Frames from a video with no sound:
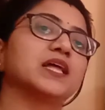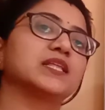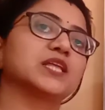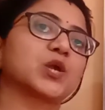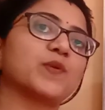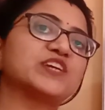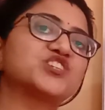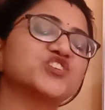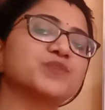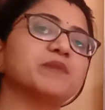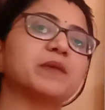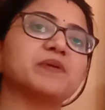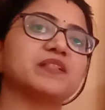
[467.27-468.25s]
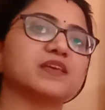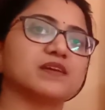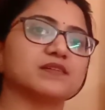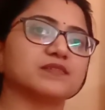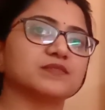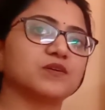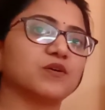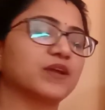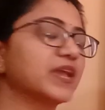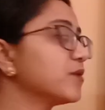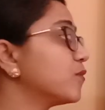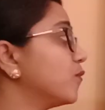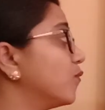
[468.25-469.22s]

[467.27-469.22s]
The question may be there, okay,